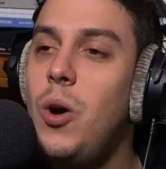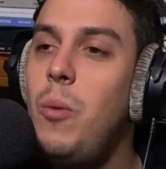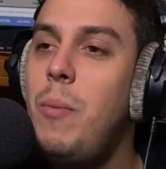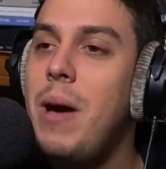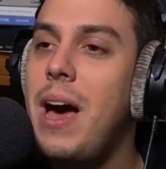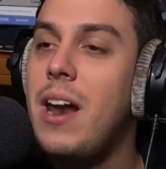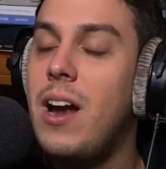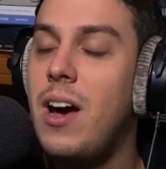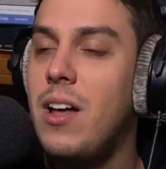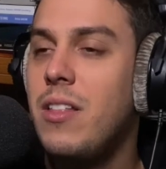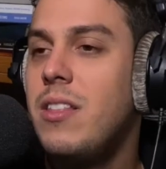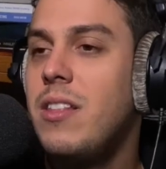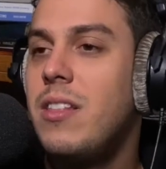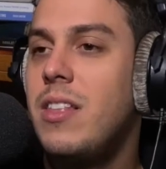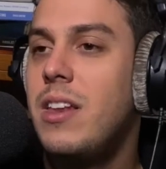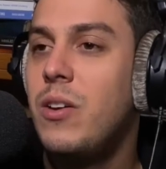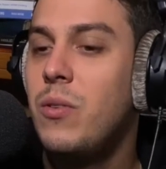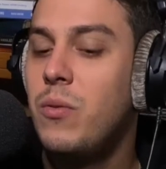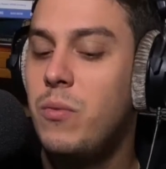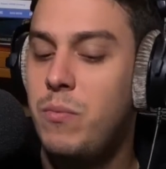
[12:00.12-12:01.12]
bad, other
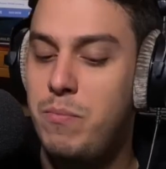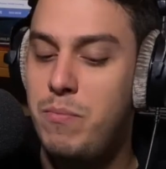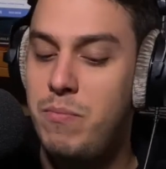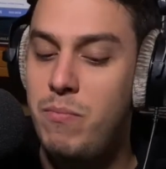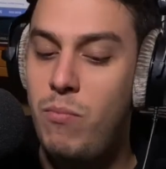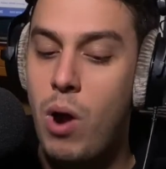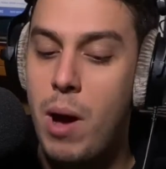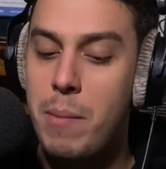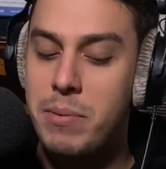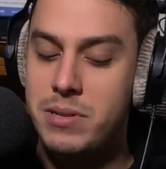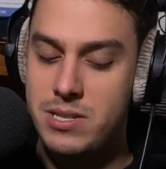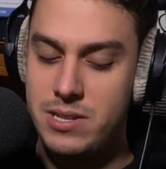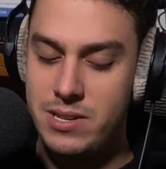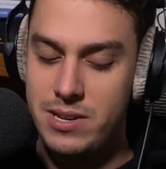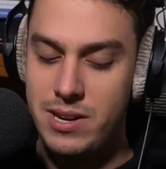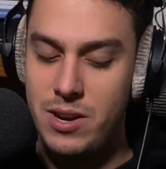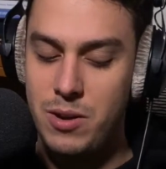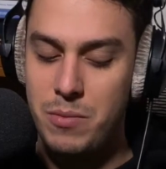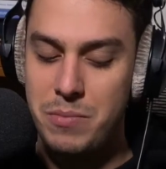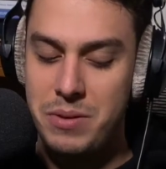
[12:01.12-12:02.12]
than it, Robert De
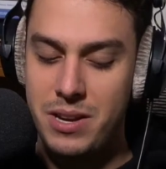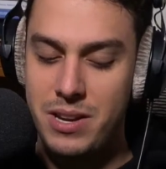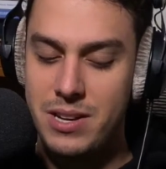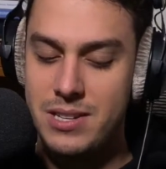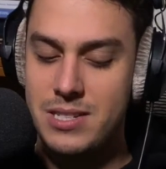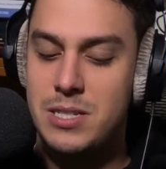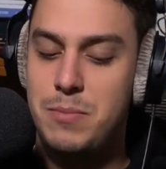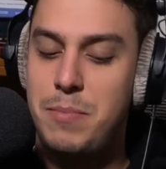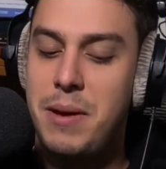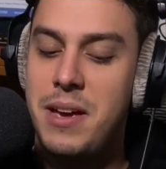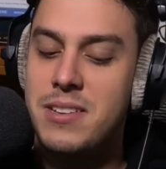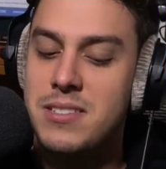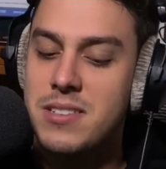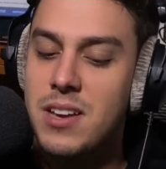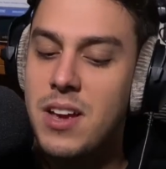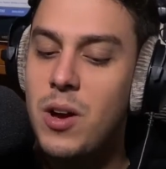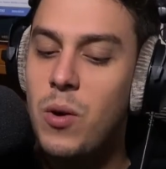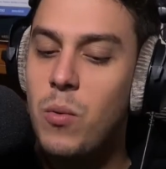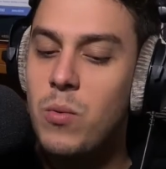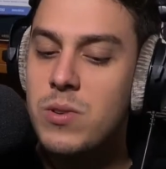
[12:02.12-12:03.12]
Niro being in space,
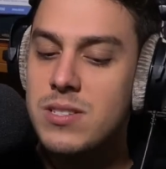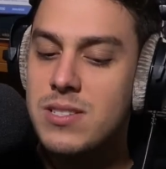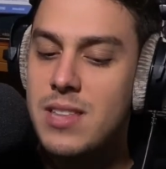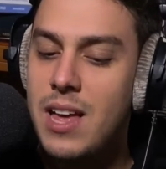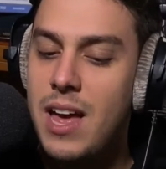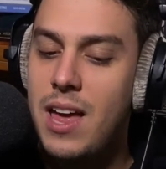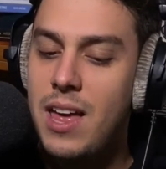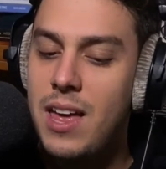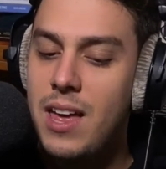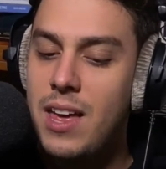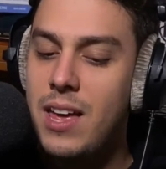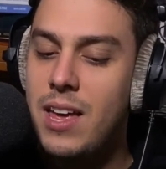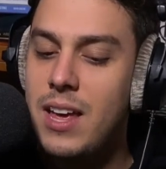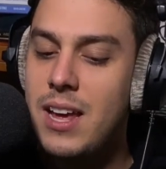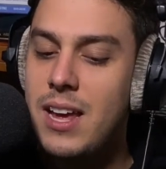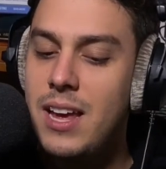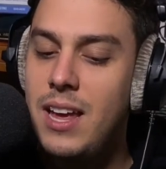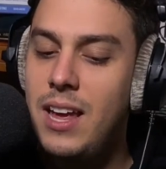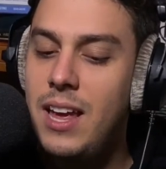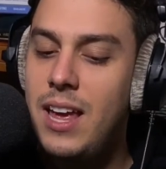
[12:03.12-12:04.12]
was that,
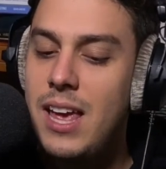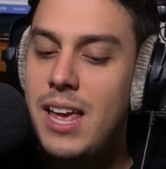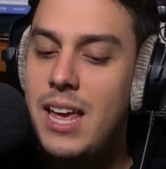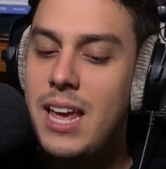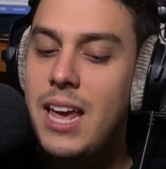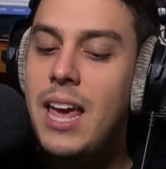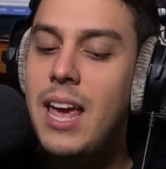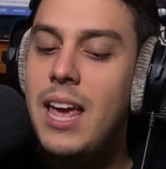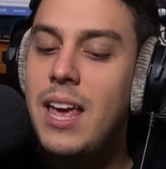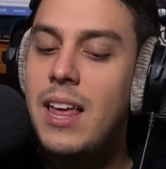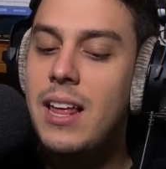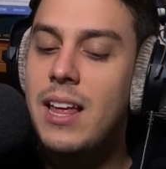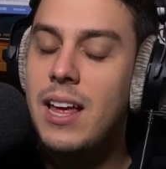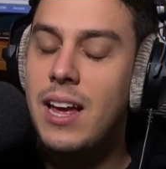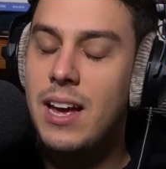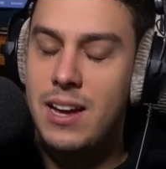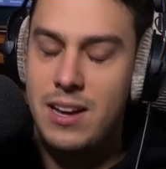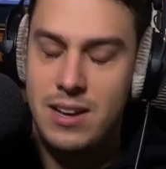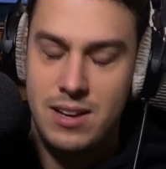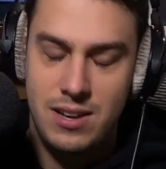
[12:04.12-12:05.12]

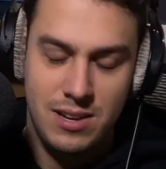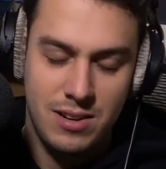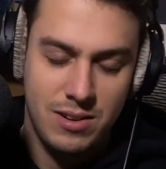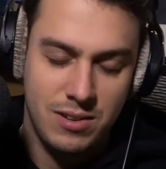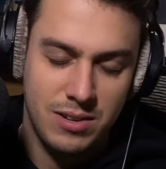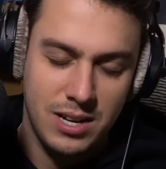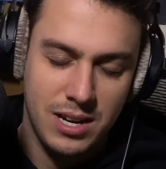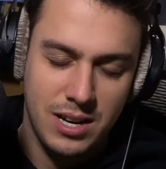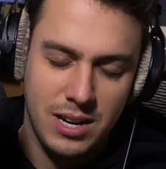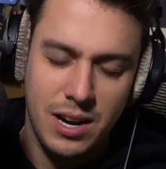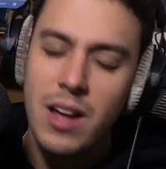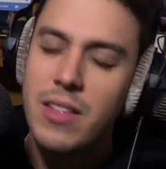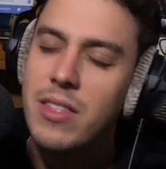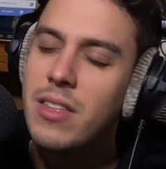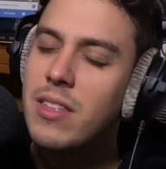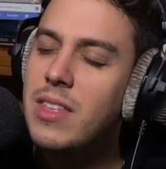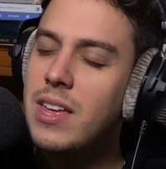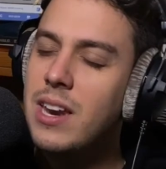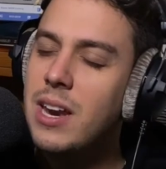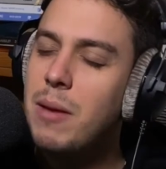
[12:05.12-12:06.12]
oh God,
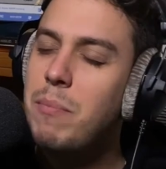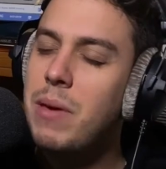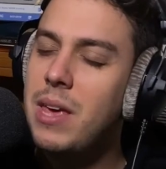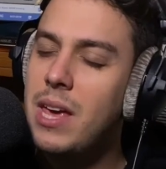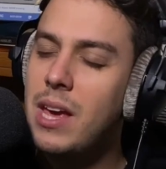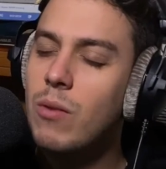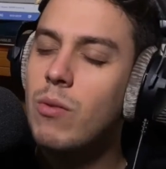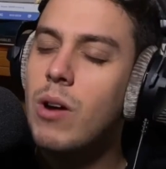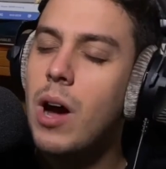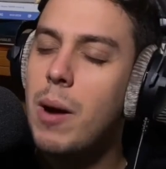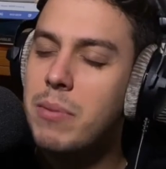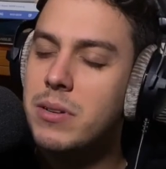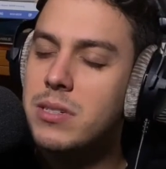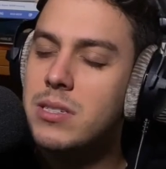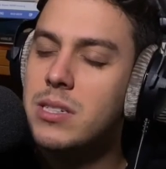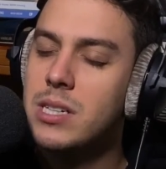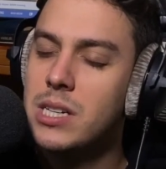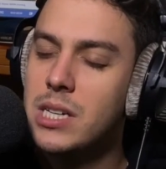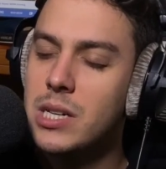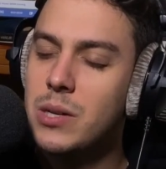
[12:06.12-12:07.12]
other than it being Robert
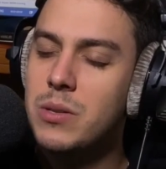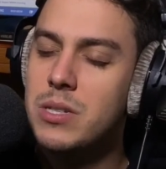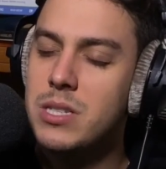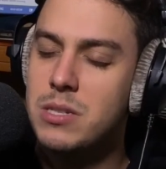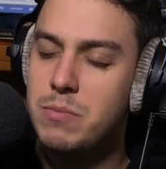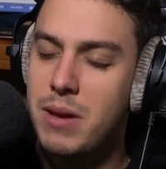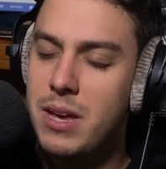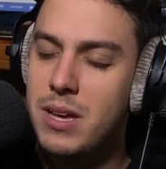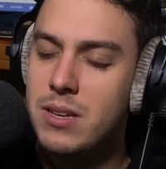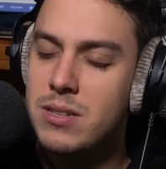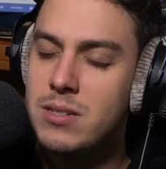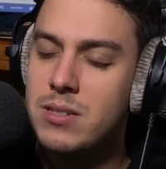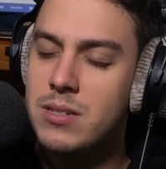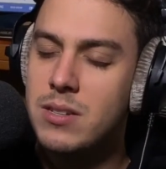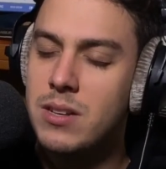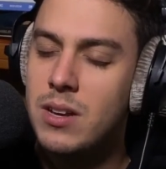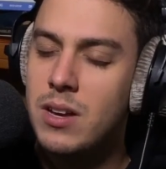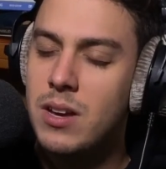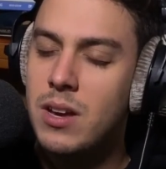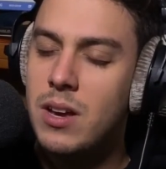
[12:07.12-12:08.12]
De Niro in space,
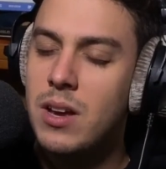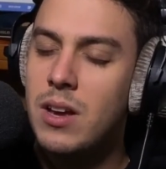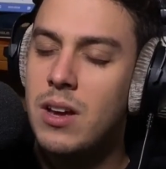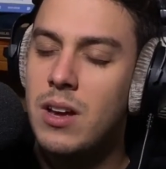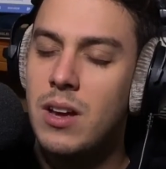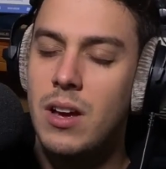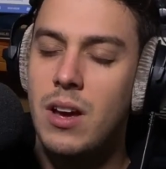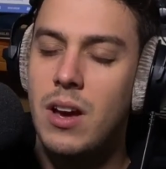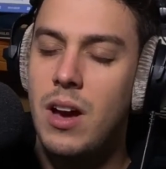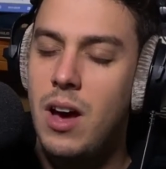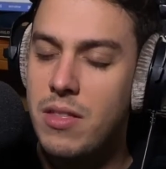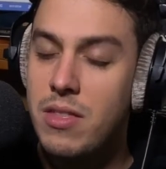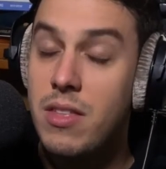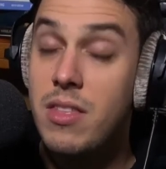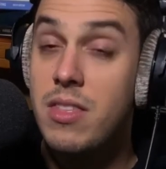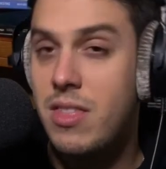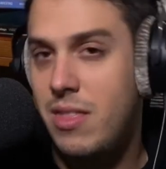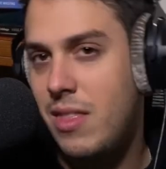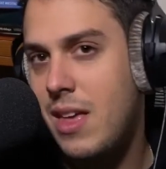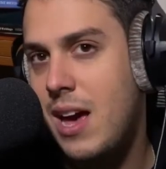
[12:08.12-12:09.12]
other
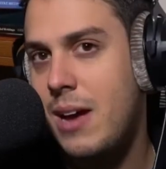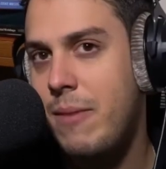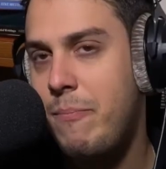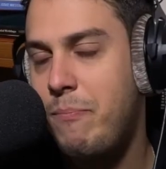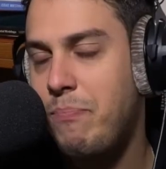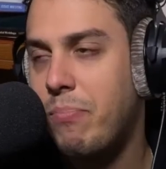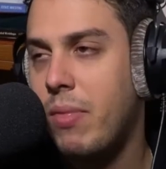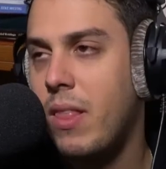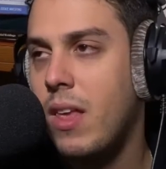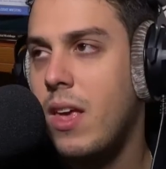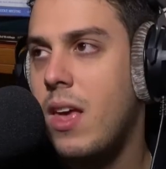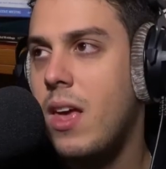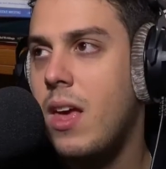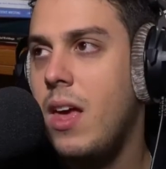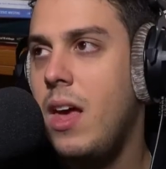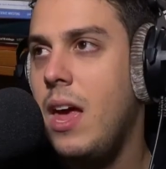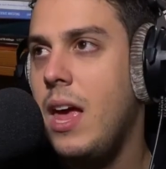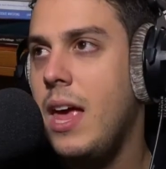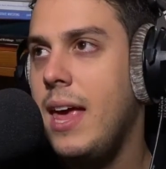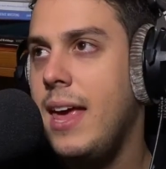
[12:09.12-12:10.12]
than that,
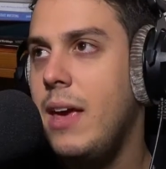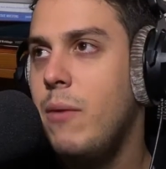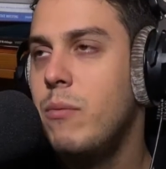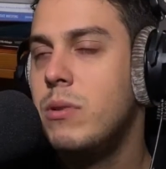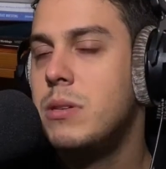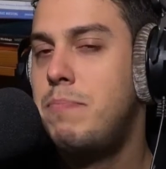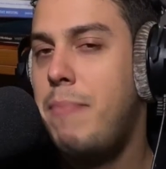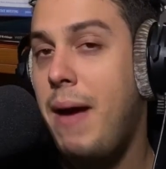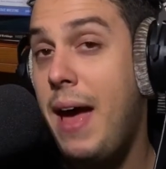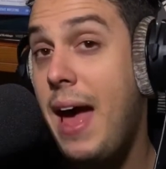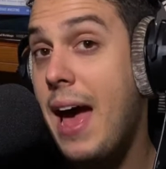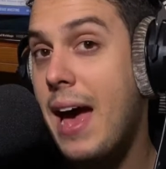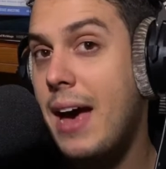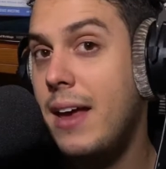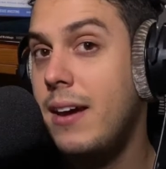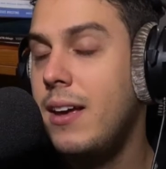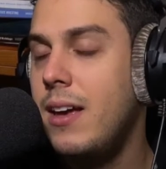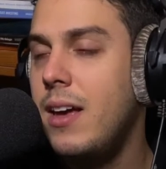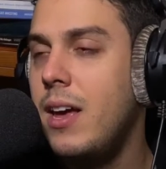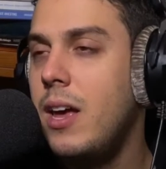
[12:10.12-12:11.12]
it was
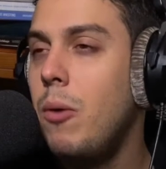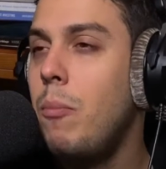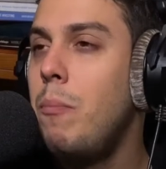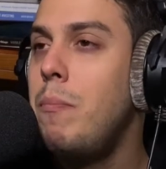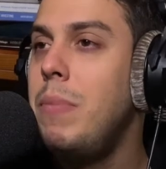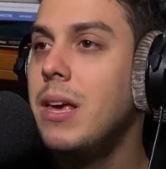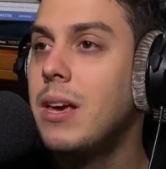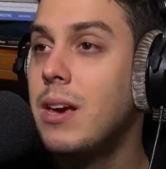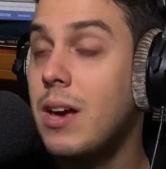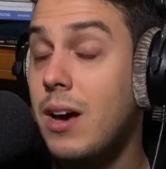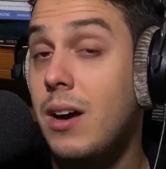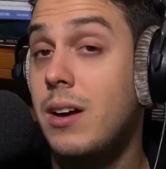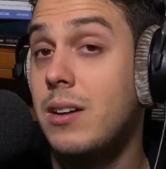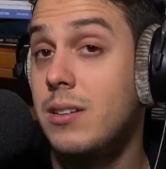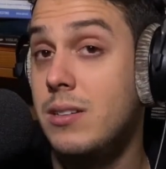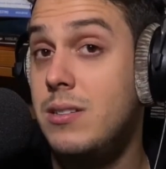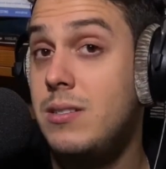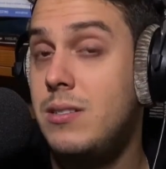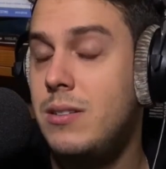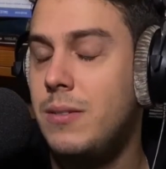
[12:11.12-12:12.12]
bad
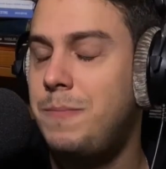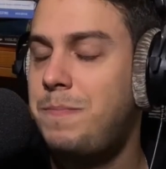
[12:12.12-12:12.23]
because,